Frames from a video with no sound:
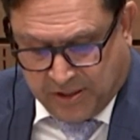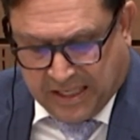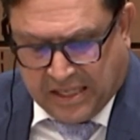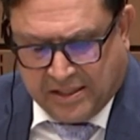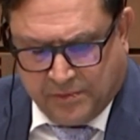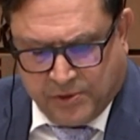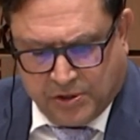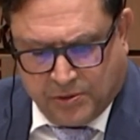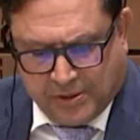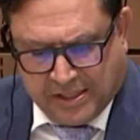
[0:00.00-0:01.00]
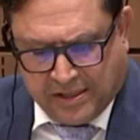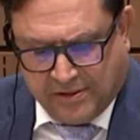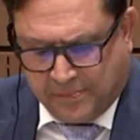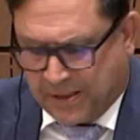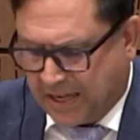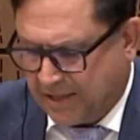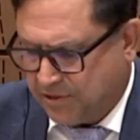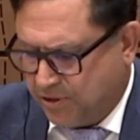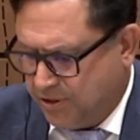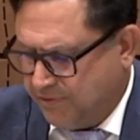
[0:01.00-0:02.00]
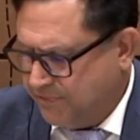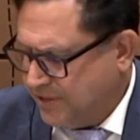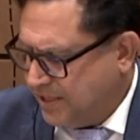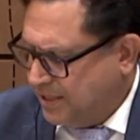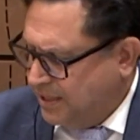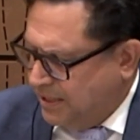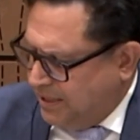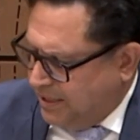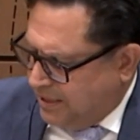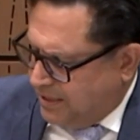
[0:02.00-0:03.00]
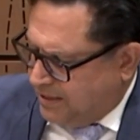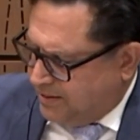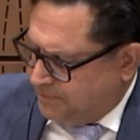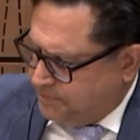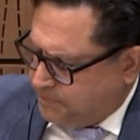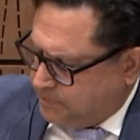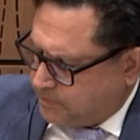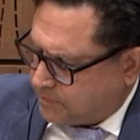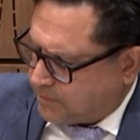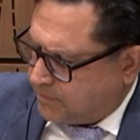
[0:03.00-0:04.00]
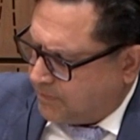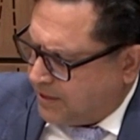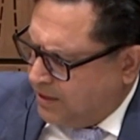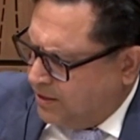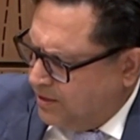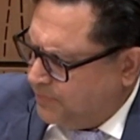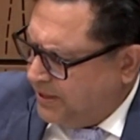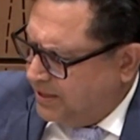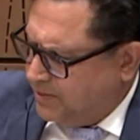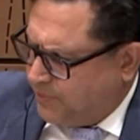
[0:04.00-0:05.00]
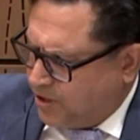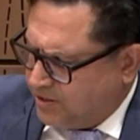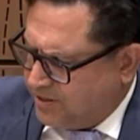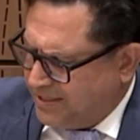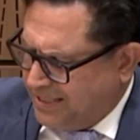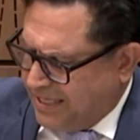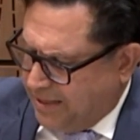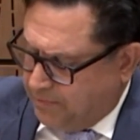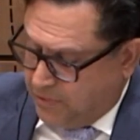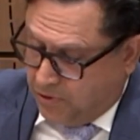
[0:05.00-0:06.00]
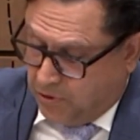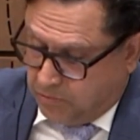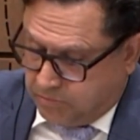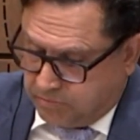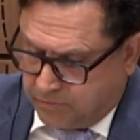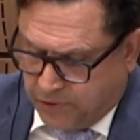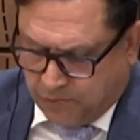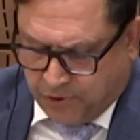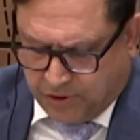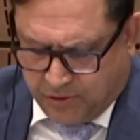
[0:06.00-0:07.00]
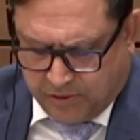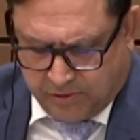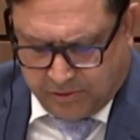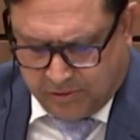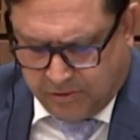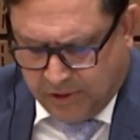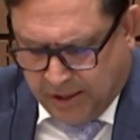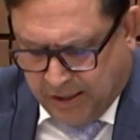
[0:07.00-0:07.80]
But now that we are going down the path of kind of playing the partisan game, no, we are going to